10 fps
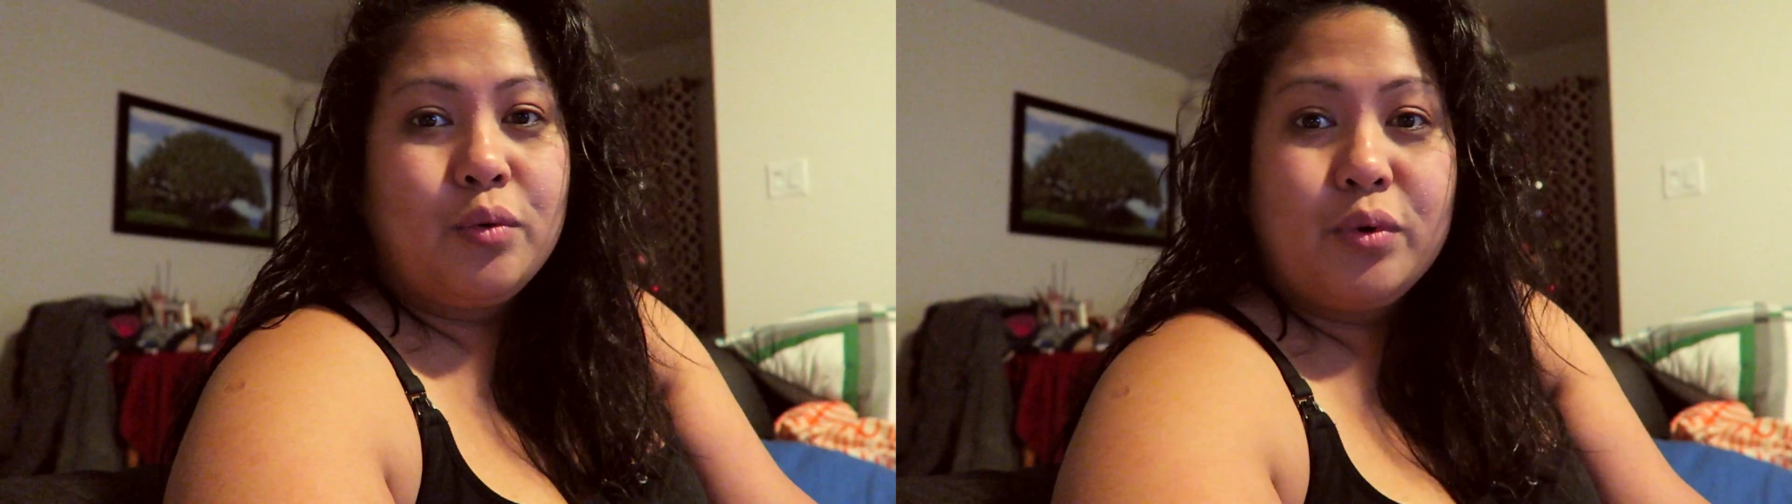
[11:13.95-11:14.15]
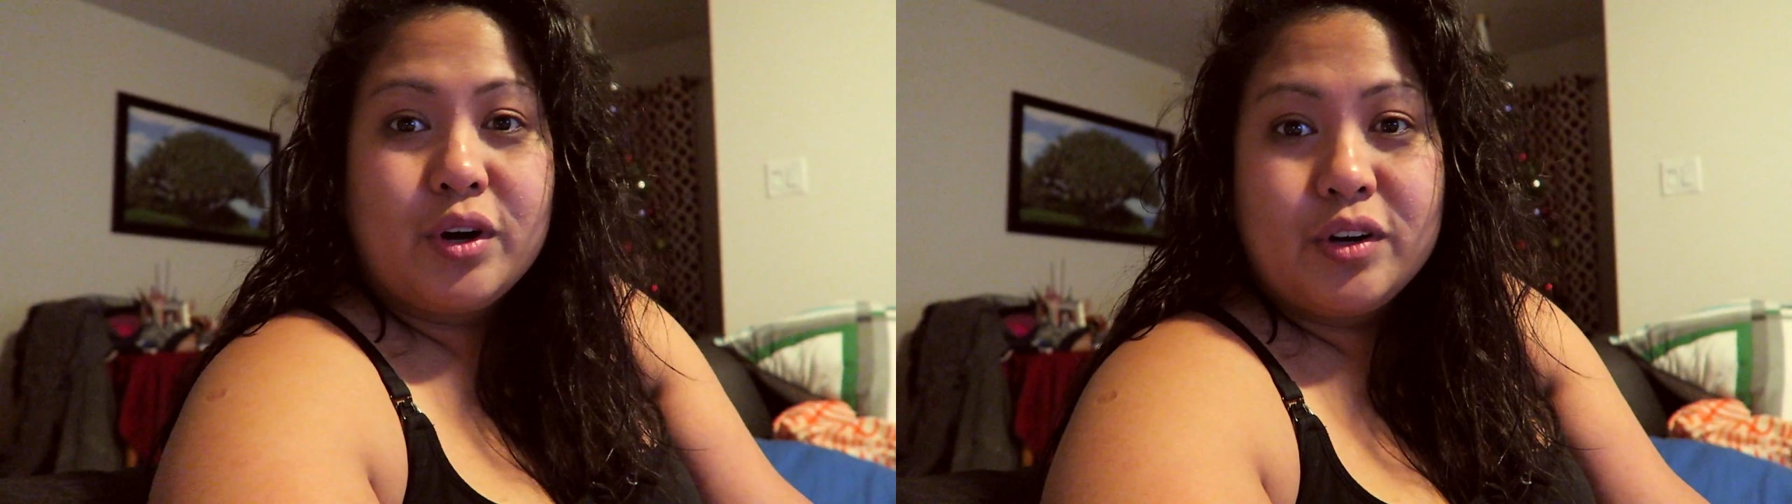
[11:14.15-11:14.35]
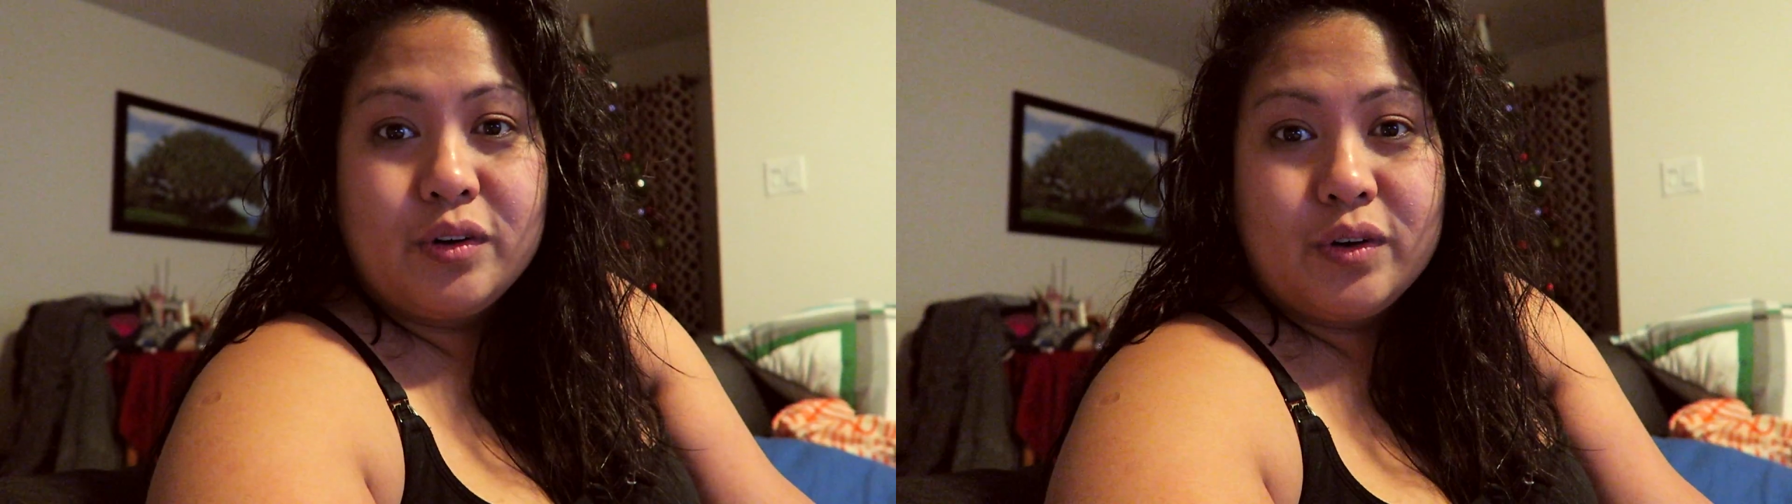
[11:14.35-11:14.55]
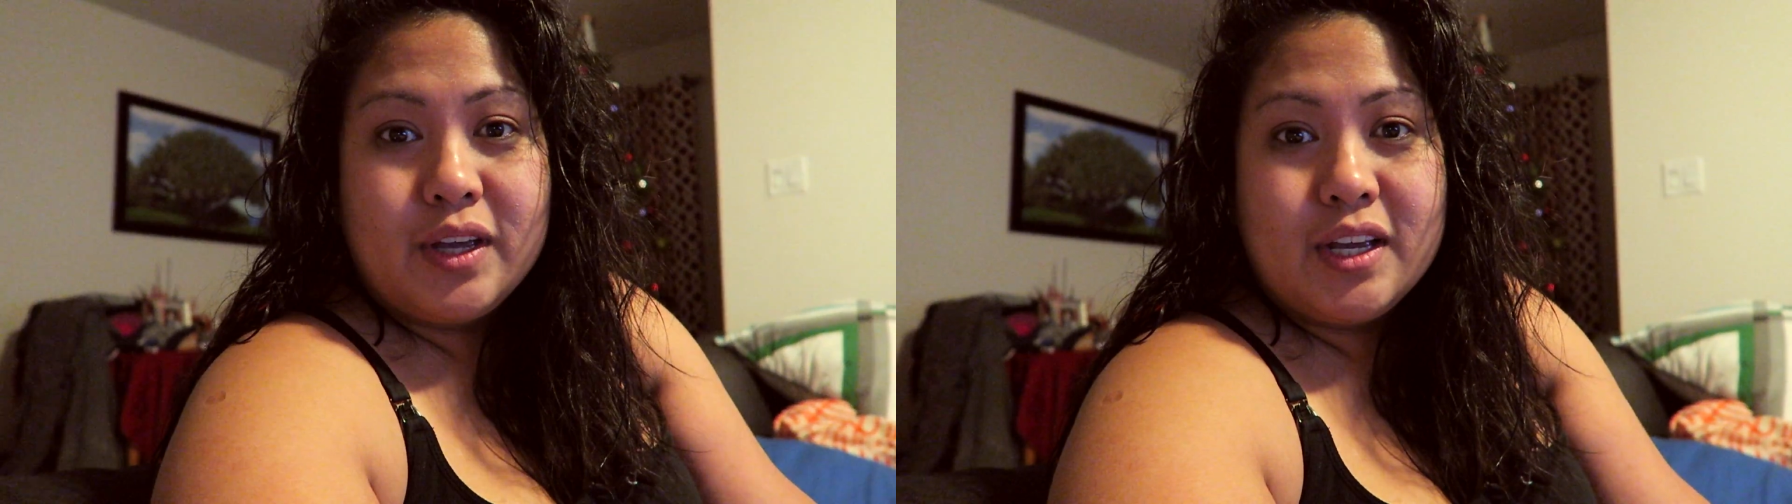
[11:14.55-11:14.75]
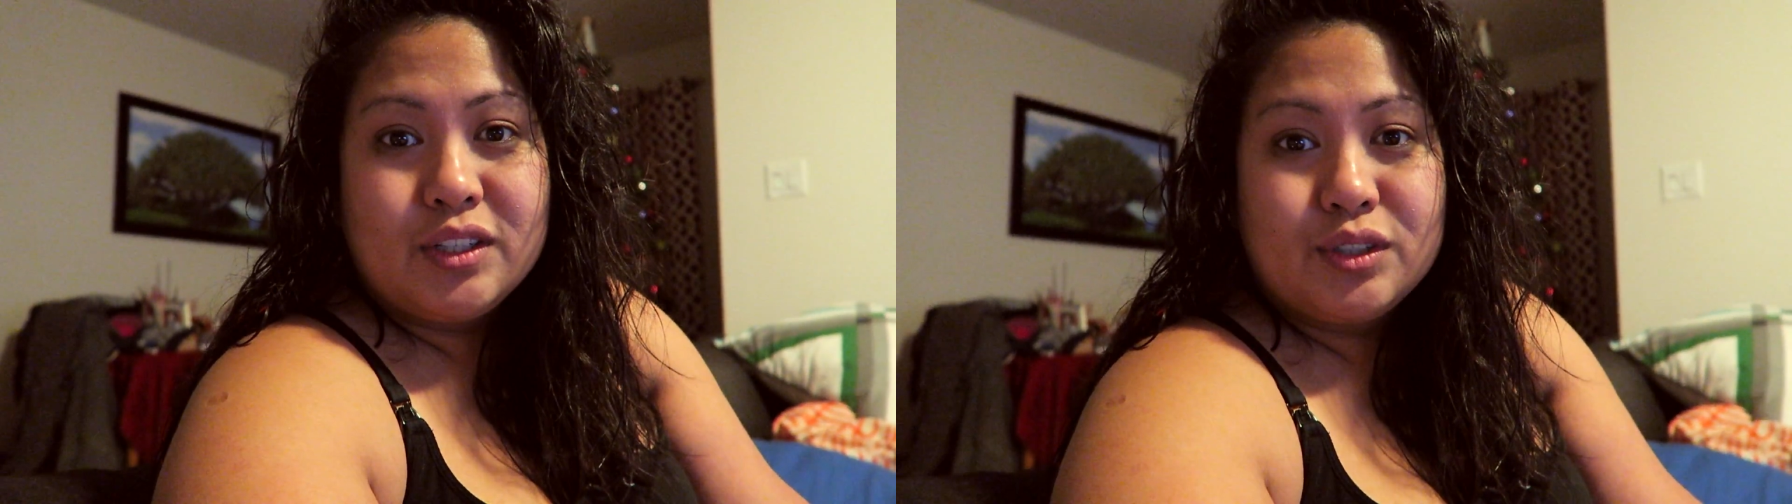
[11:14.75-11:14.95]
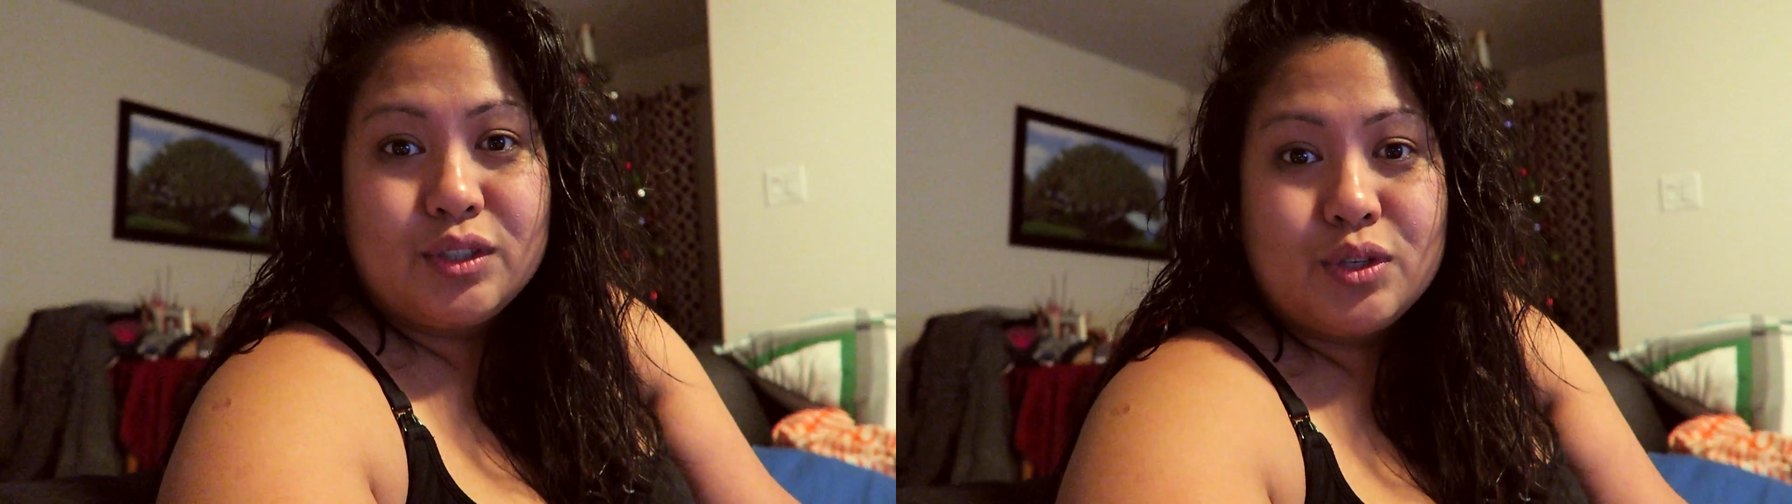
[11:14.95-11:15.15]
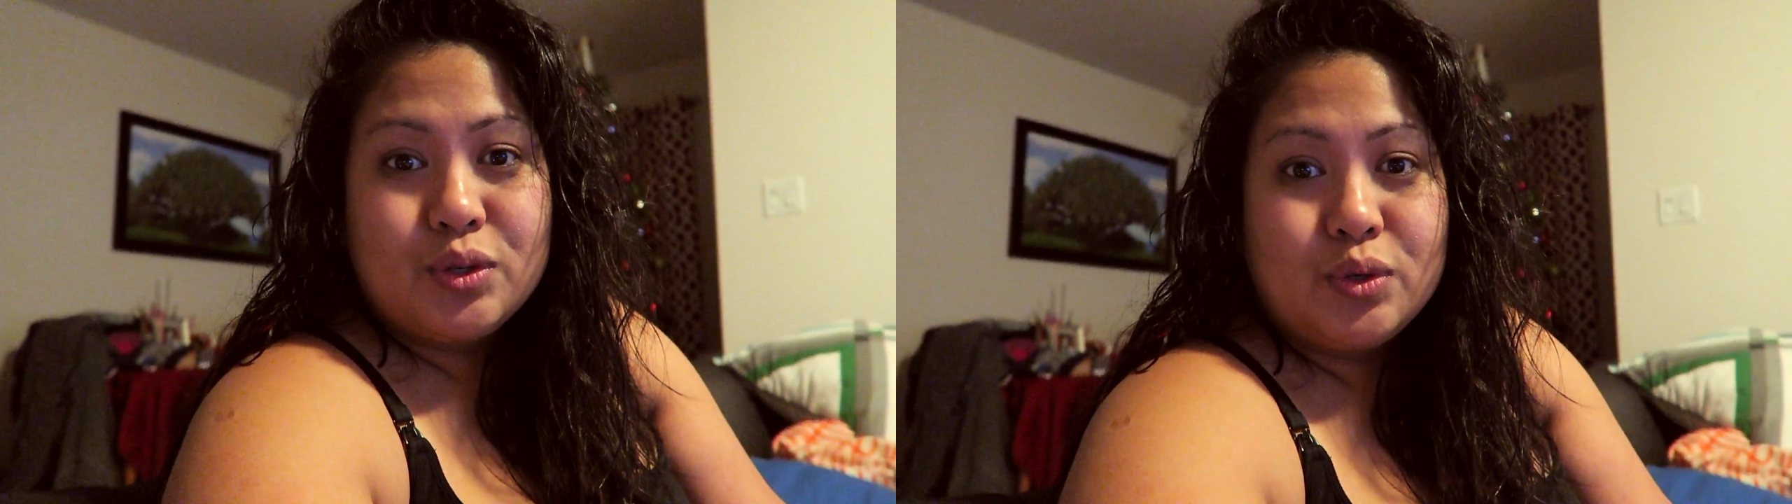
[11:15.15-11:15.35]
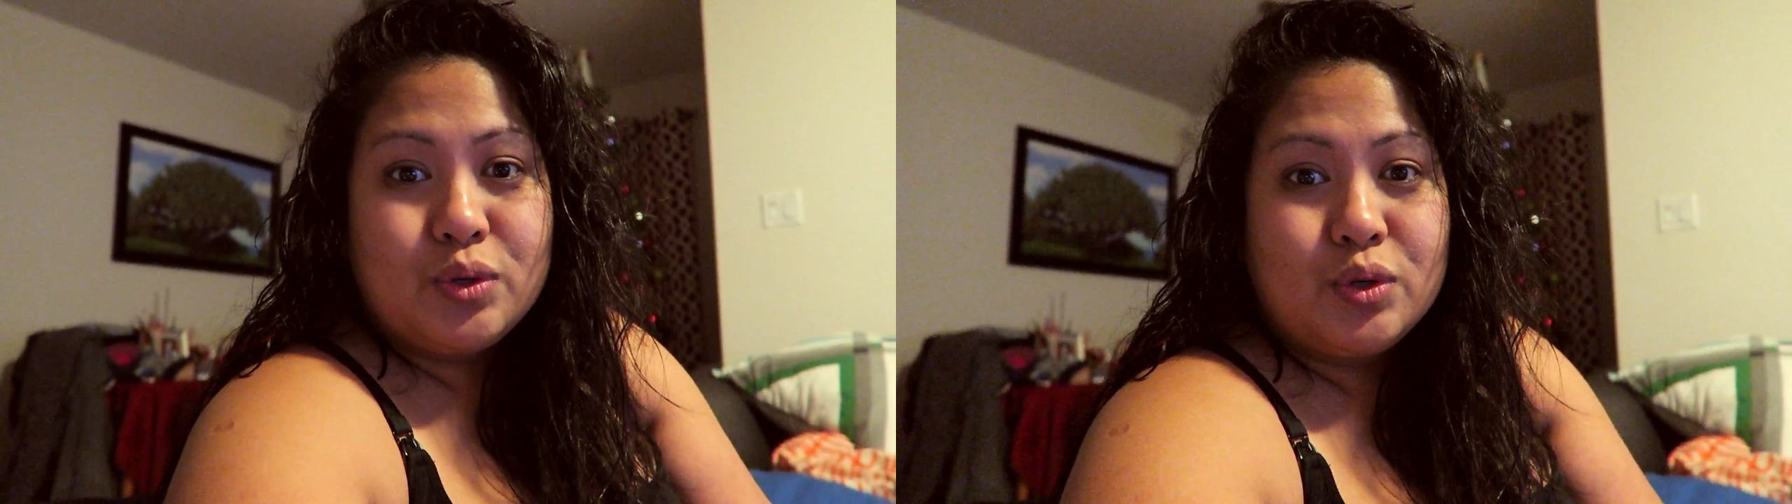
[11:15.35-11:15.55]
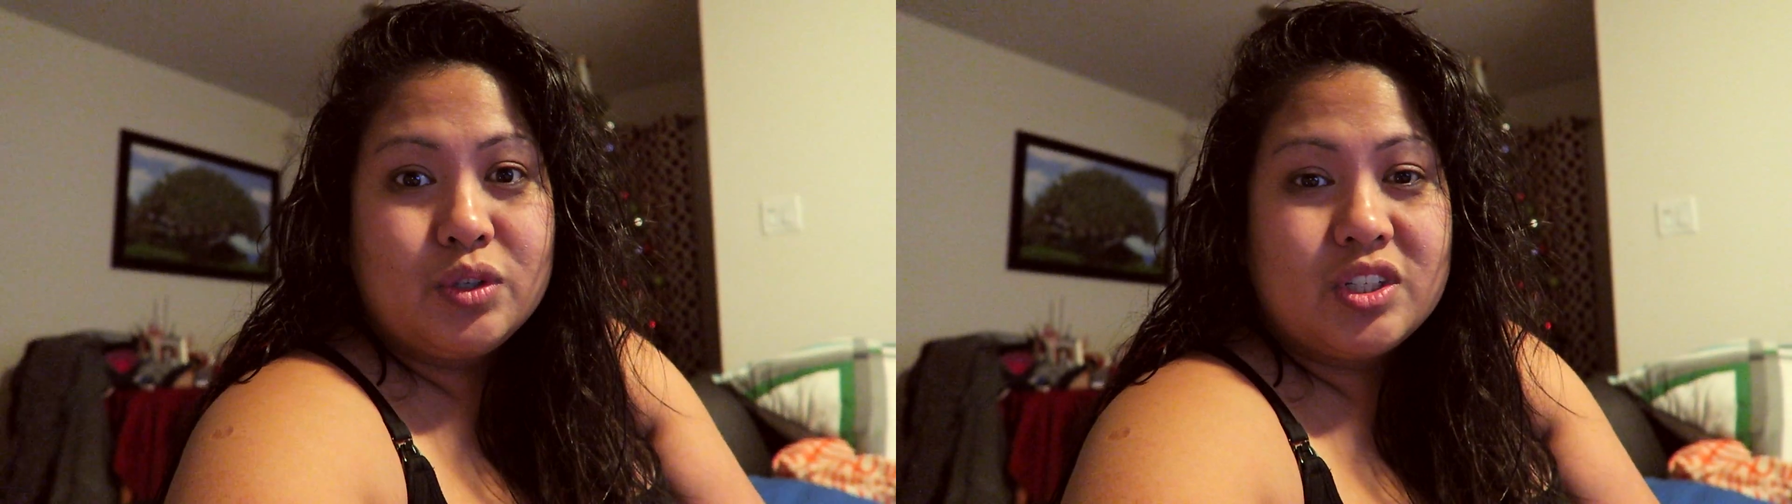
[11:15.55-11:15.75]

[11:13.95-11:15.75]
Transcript: We're going to